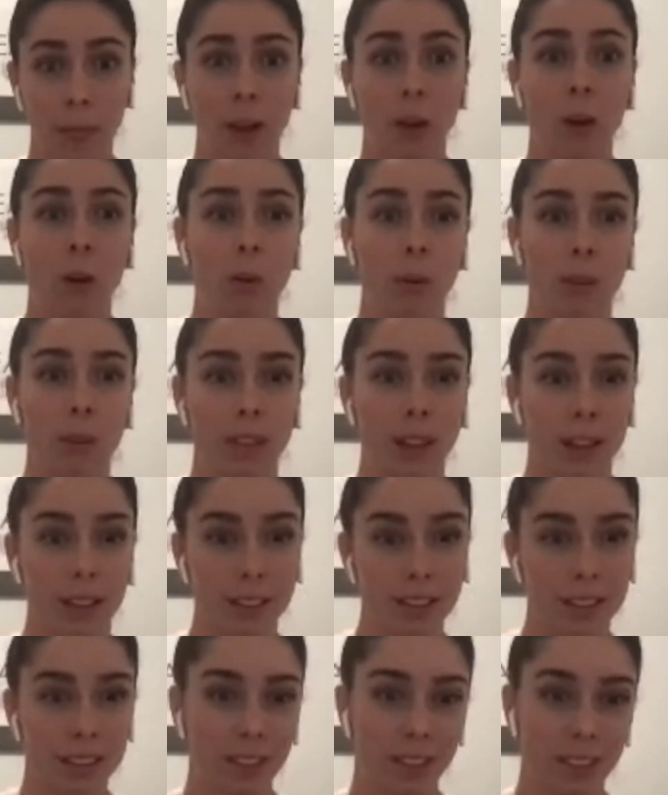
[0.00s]
Oh
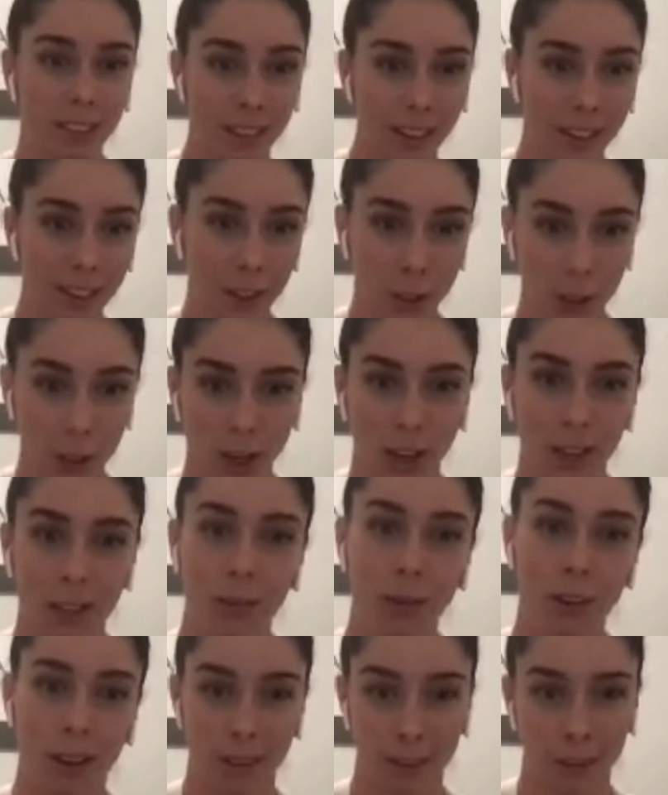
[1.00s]
yes, in the chat, you
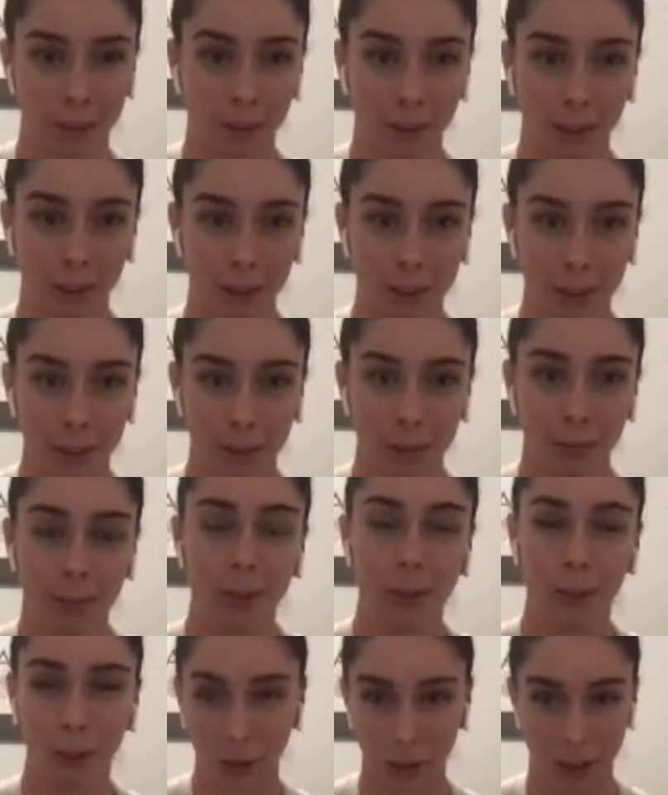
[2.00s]
guys are awesome.
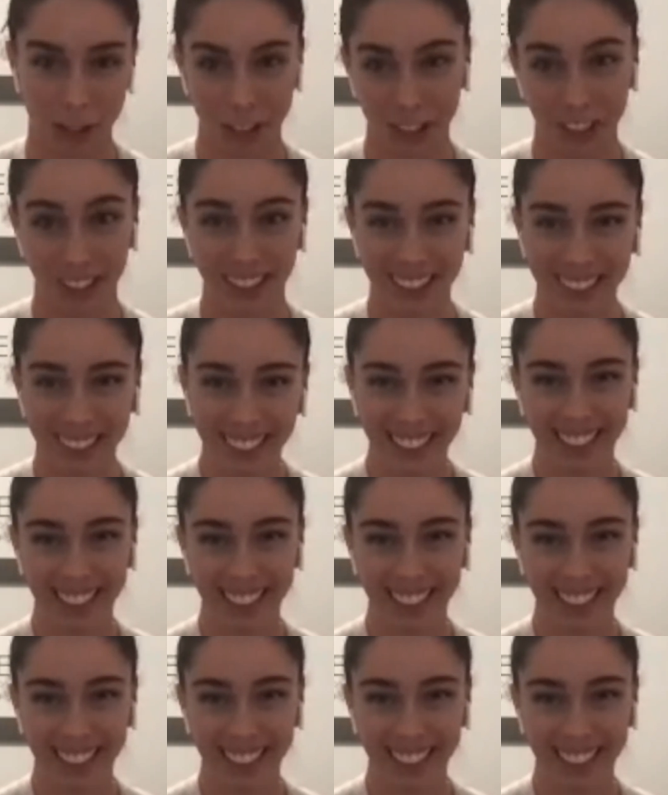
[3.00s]
You're crushing it.